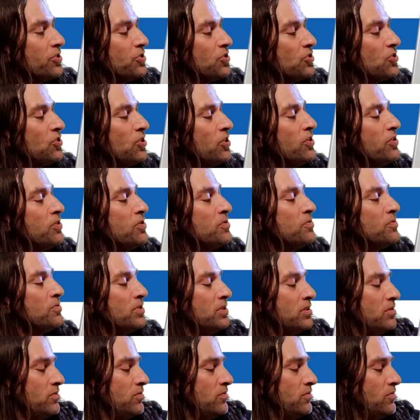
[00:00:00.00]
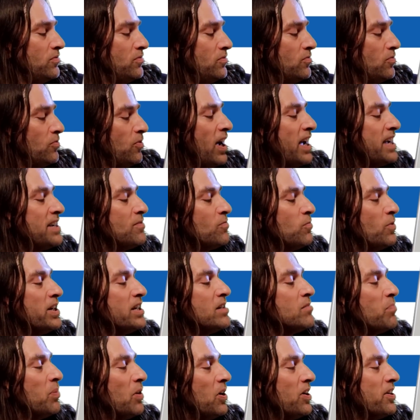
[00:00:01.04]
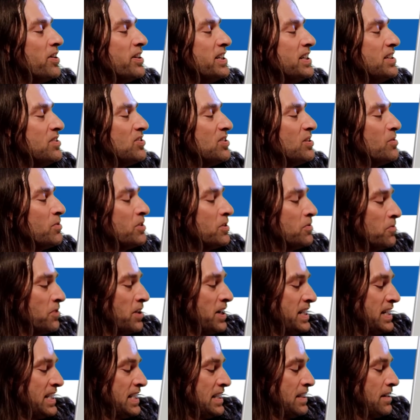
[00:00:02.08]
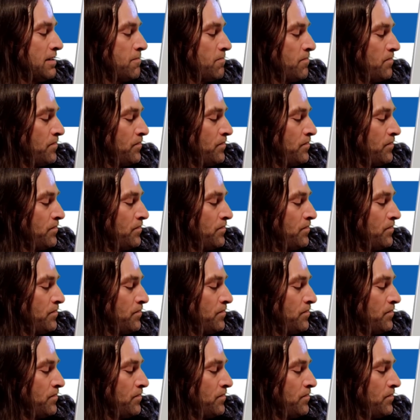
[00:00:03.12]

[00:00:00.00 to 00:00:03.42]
two right-wing parties that were running.